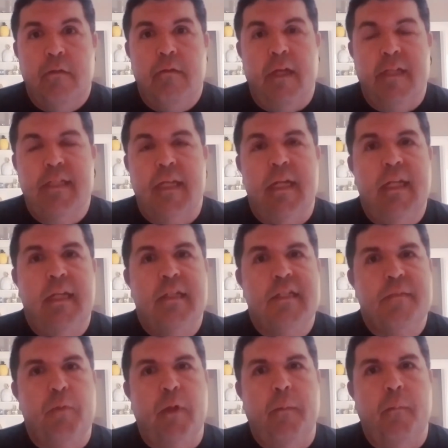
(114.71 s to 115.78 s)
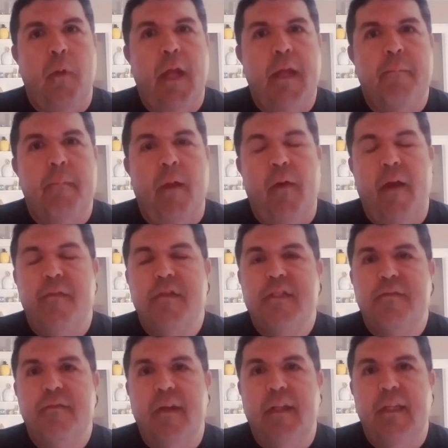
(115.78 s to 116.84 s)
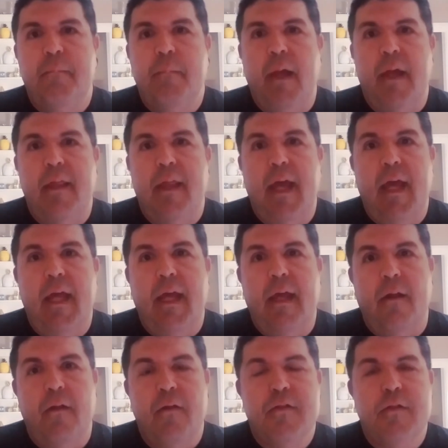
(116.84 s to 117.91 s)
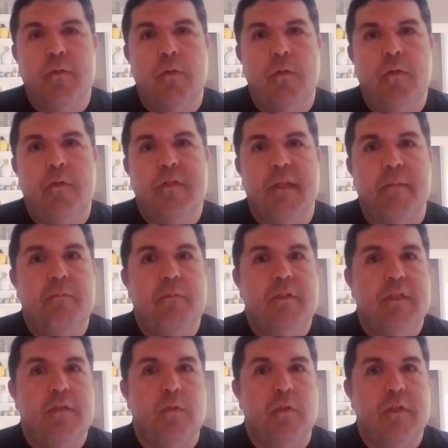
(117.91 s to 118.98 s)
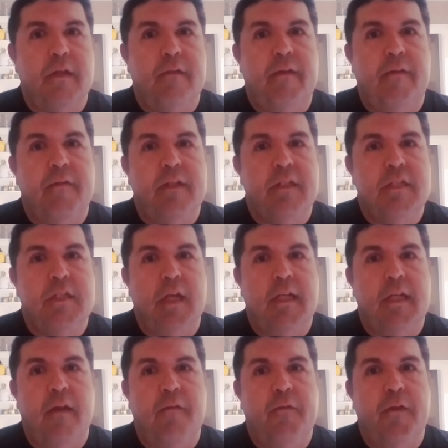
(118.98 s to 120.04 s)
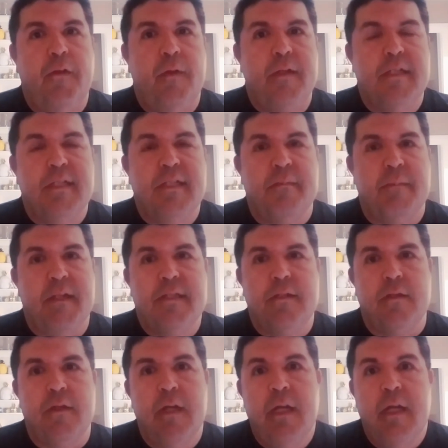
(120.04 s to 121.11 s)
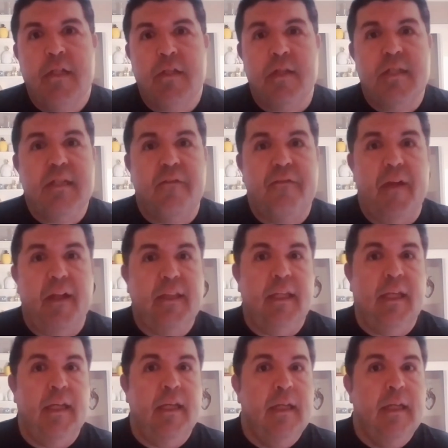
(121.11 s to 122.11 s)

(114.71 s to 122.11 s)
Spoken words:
extending spring break. My wife is affected by that at her school. Some schools have even shut it down for the rest of the semester. So this is affecting